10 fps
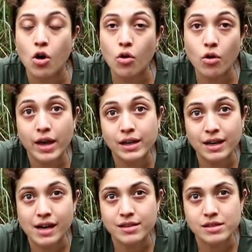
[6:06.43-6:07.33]
or
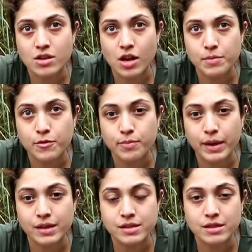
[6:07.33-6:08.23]
any other type of
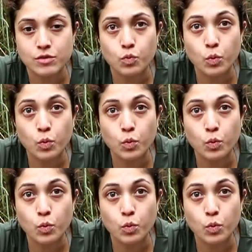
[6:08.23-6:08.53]
pelleted,